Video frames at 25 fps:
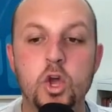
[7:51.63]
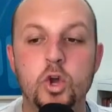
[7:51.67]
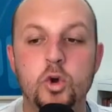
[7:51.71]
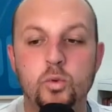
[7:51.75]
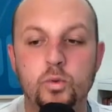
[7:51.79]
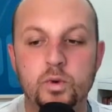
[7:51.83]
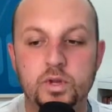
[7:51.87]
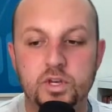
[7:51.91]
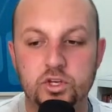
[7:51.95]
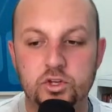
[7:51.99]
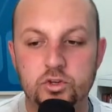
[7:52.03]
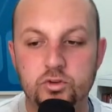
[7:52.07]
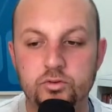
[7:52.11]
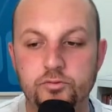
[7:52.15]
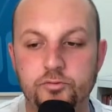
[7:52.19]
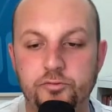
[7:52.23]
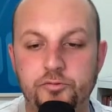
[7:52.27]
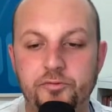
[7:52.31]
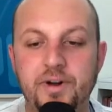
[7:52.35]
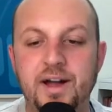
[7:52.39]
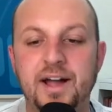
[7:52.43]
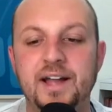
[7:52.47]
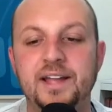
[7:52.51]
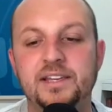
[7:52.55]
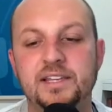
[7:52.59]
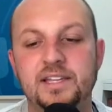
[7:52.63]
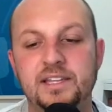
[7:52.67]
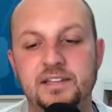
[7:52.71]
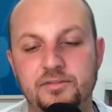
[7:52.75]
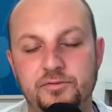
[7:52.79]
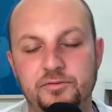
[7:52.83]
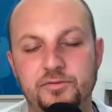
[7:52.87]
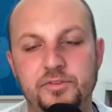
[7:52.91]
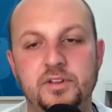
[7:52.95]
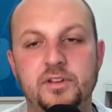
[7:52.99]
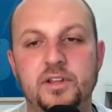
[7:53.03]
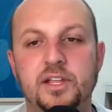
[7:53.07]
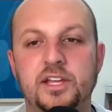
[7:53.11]
when you finally
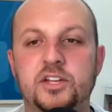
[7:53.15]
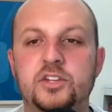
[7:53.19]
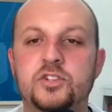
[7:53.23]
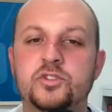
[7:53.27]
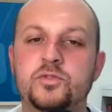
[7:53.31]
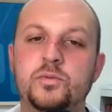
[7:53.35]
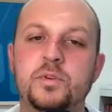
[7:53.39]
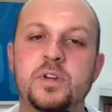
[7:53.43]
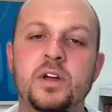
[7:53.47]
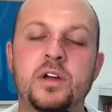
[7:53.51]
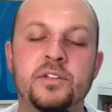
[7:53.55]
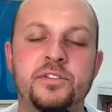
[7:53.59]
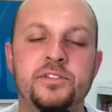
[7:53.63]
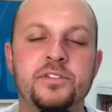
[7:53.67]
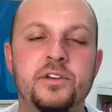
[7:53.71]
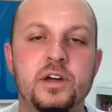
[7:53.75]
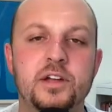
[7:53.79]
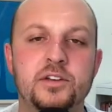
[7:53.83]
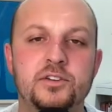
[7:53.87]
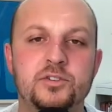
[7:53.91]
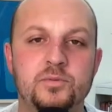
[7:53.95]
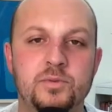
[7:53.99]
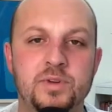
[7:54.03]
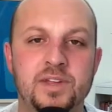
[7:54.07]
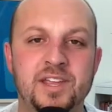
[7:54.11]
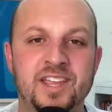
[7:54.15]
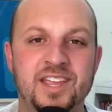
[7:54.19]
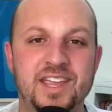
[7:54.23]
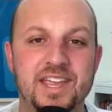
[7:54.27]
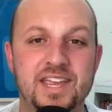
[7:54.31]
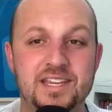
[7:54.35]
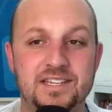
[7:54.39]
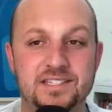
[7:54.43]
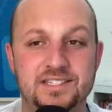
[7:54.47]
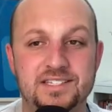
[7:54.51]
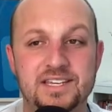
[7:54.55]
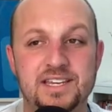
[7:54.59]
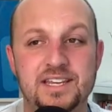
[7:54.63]
feel like, because we all thought Dwayne
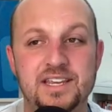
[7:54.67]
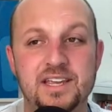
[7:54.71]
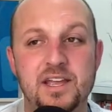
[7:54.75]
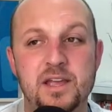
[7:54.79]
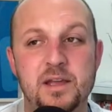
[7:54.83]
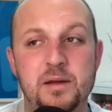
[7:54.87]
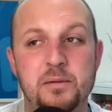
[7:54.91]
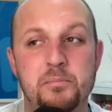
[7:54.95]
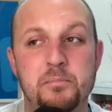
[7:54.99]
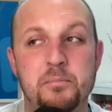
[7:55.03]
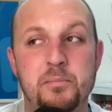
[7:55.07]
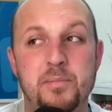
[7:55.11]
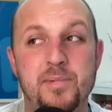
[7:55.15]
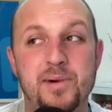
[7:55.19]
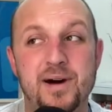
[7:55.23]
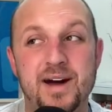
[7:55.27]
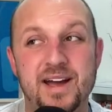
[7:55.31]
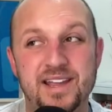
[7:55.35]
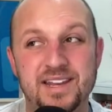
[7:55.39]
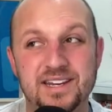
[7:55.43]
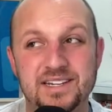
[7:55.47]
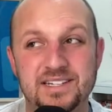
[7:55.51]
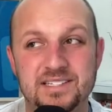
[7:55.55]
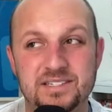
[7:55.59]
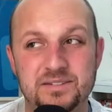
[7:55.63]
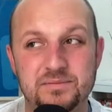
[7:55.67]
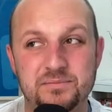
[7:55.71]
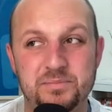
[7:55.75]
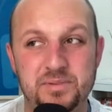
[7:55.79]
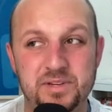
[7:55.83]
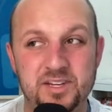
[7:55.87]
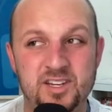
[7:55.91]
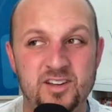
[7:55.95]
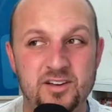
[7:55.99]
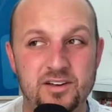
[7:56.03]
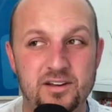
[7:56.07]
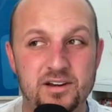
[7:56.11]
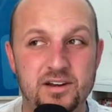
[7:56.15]
Casey might be
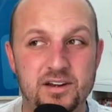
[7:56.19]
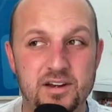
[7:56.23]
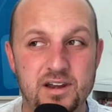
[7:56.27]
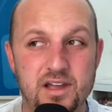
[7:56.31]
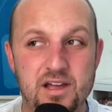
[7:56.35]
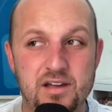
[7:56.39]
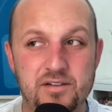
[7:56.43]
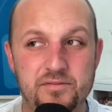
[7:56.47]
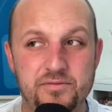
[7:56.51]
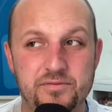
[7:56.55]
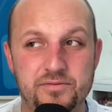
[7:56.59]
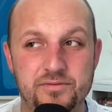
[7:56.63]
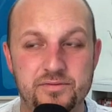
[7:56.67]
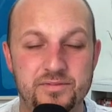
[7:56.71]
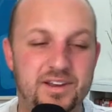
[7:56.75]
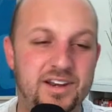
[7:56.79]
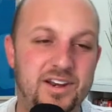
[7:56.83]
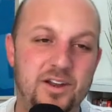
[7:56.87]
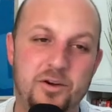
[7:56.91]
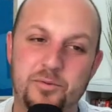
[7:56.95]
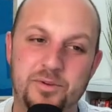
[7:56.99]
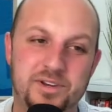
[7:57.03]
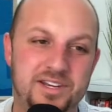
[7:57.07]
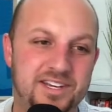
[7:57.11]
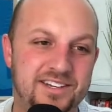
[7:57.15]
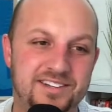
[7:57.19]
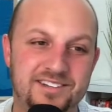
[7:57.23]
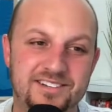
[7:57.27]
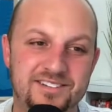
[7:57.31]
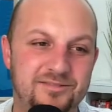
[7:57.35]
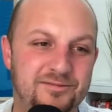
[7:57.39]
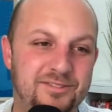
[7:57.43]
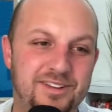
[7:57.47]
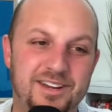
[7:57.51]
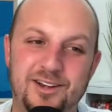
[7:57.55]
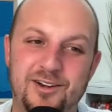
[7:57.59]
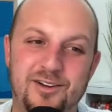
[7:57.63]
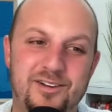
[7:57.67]
good enough. No, we didn't.
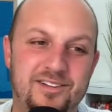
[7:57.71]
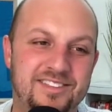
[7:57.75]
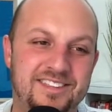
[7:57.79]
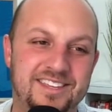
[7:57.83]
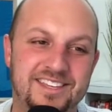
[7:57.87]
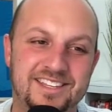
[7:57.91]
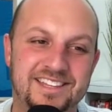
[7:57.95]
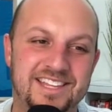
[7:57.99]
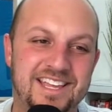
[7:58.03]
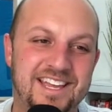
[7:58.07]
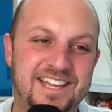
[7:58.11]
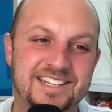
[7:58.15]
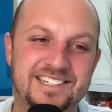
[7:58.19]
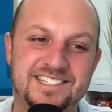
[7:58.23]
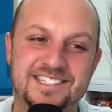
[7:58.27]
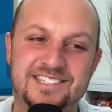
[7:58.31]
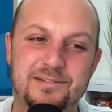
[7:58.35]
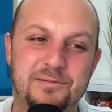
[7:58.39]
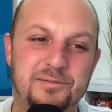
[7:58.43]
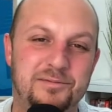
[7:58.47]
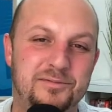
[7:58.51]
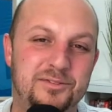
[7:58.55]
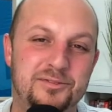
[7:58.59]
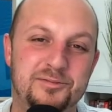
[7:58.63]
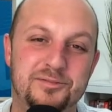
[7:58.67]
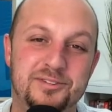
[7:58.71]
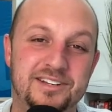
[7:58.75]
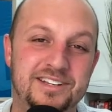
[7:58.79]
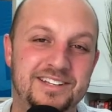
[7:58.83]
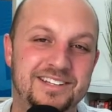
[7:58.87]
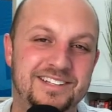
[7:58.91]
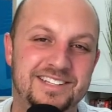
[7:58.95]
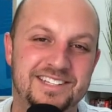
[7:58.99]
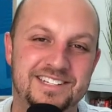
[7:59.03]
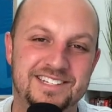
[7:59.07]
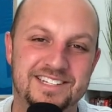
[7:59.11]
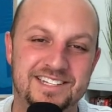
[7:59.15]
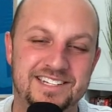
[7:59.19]
We didn't all think that. Some of you
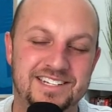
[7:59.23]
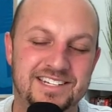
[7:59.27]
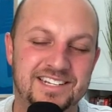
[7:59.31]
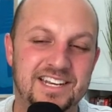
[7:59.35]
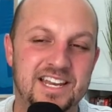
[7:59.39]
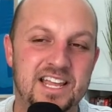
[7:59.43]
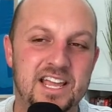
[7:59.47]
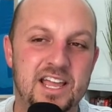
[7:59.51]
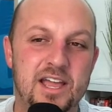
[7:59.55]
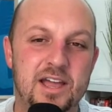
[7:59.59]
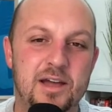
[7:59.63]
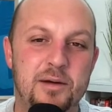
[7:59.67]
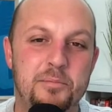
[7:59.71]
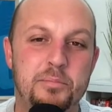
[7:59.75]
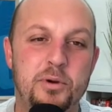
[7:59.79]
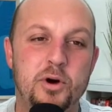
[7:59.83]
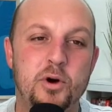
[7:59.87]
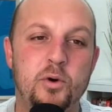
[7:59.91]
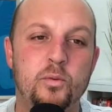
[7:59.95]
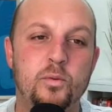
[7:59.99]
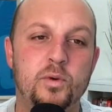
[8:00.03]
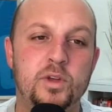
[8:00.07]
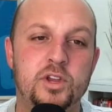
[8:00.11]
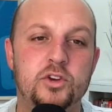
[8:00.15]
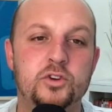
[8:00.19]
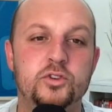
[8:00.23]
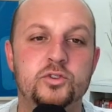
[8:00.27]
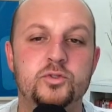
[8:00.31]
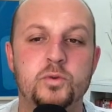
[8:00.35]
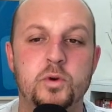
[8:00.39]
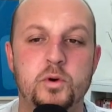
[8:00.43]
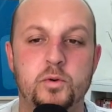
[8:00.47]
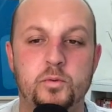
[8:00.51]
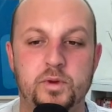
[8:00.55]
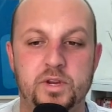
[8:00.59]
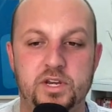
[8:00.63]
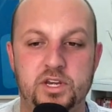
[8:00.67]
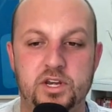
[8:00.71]
really didn't. But here's
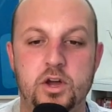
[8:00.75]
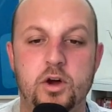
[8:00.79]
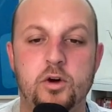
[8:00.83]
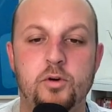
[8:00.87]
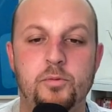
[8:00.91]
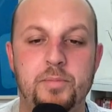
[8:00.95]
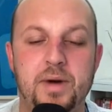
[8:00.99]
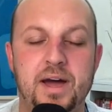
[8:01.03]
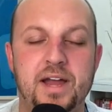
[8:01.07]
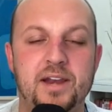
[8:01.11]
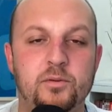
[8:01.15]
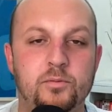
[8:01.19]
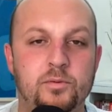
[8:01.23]
what we know. Monty